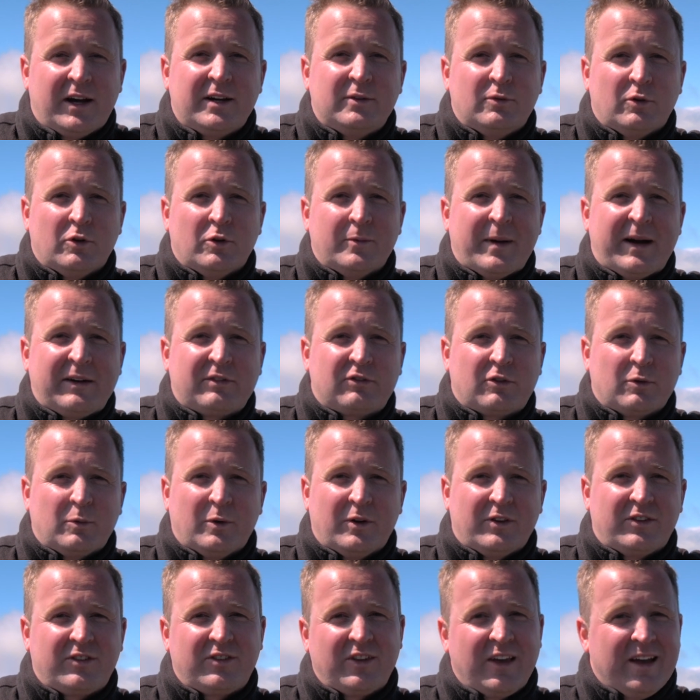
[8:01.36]
Lightroom
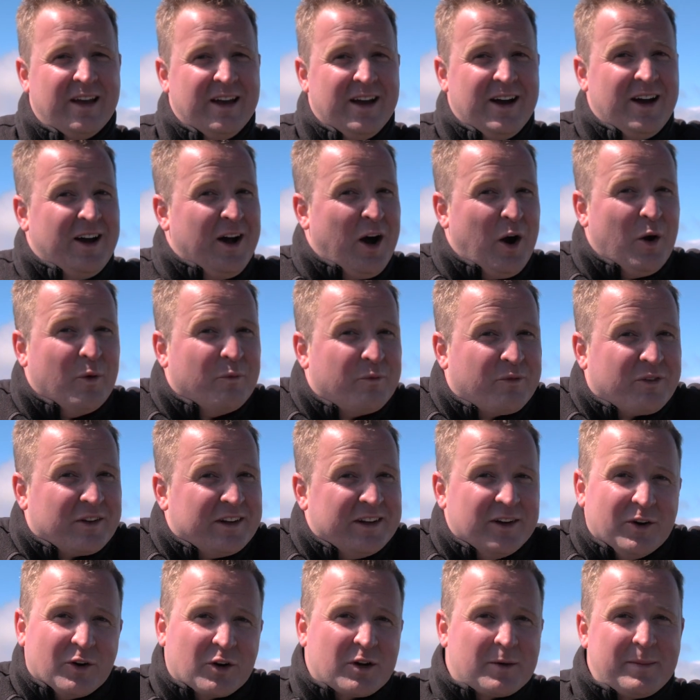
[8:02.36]
afterwards.
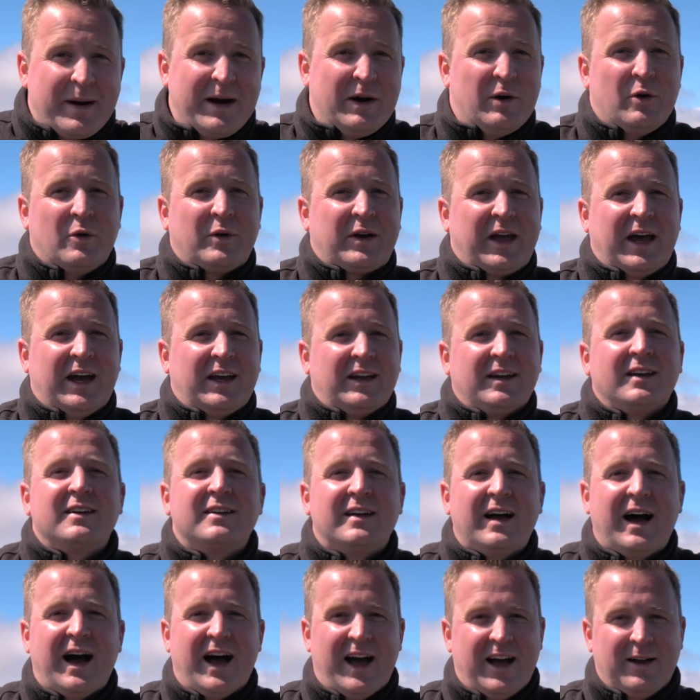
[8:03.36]
Hopefully it'll come out okay,
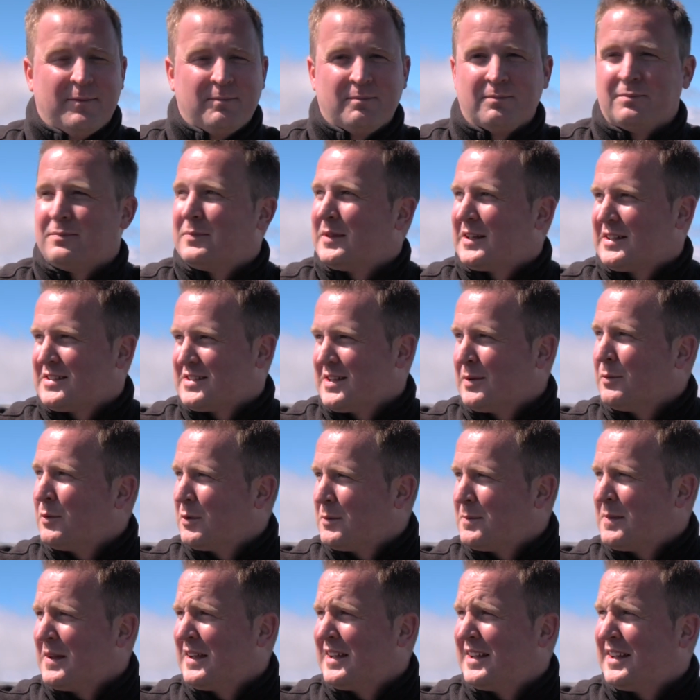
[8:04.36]
because it
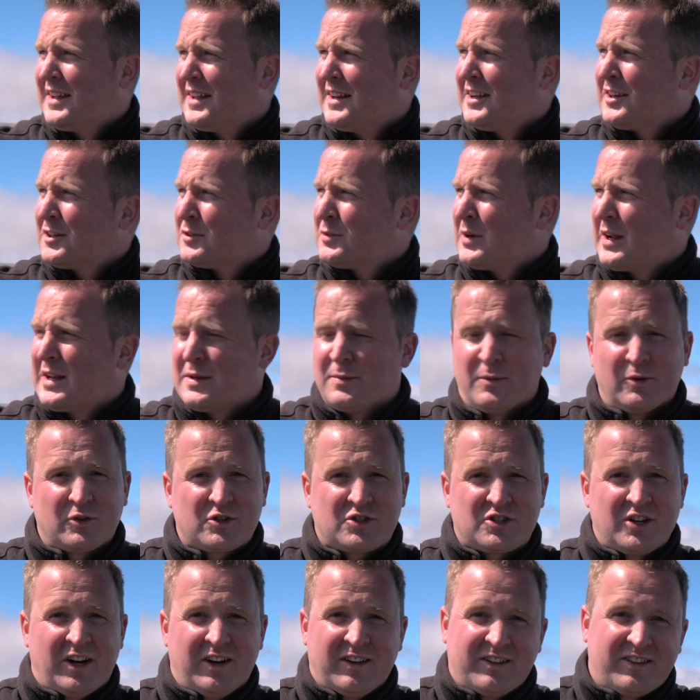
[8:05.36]
would be an incredible
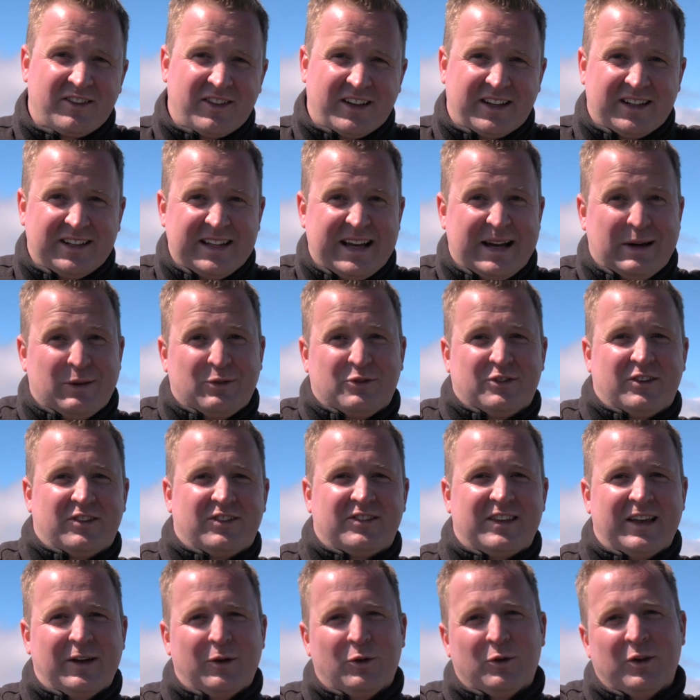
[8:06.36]
shot because the clouds are
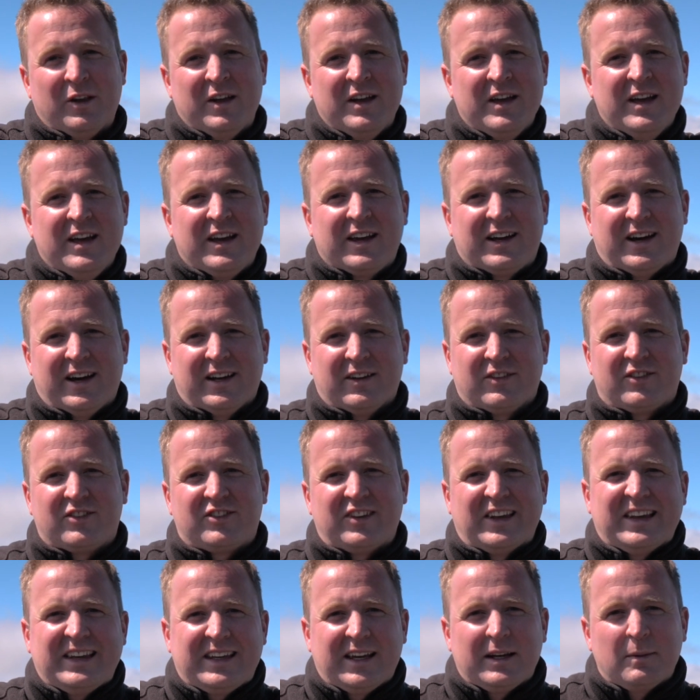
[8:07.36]
still kind of
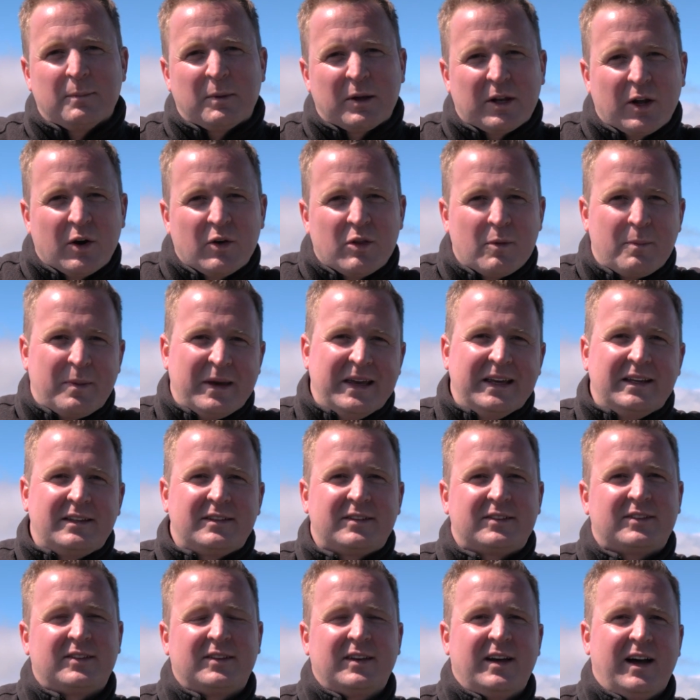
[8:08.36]
sinking below the
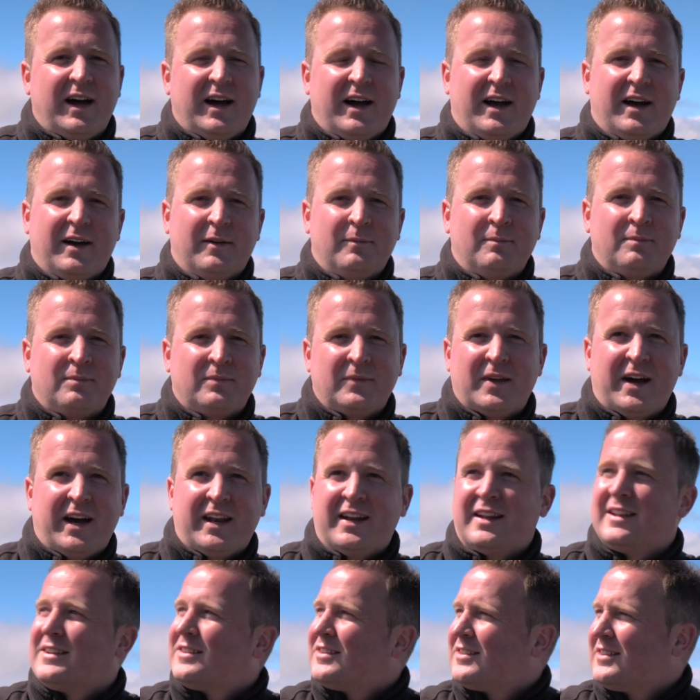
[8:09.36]
peaks,
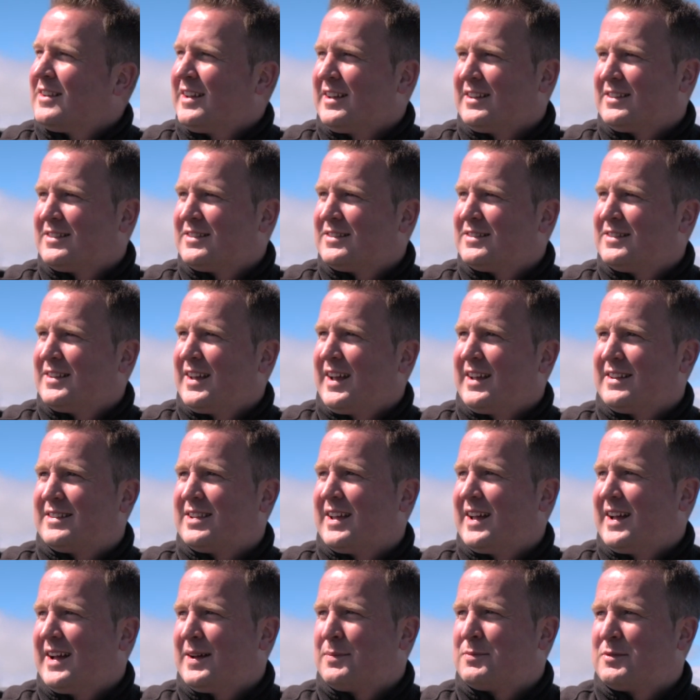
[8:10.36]
and it's
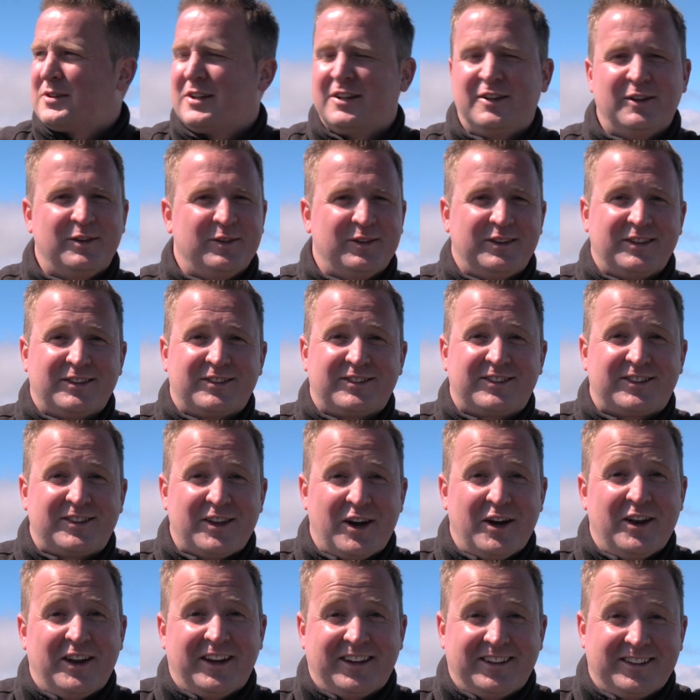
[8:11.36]
absolutely
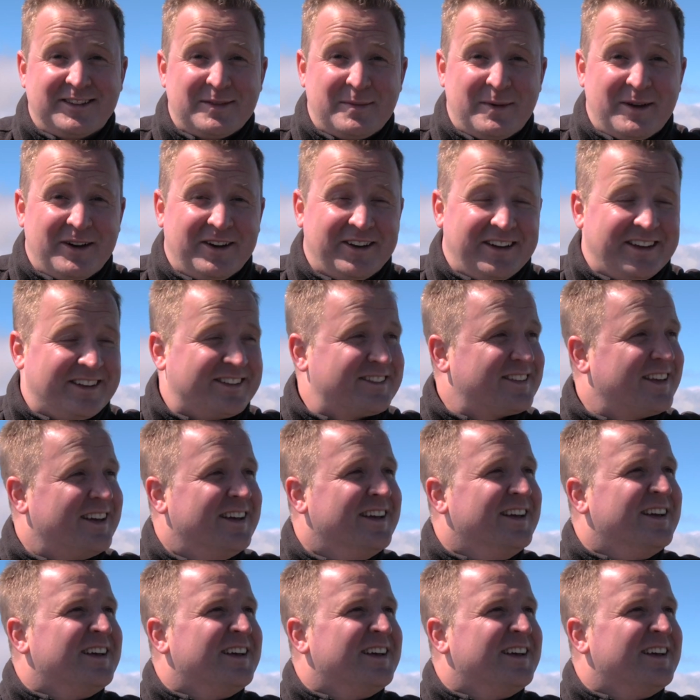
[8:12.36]
stunning to be honest.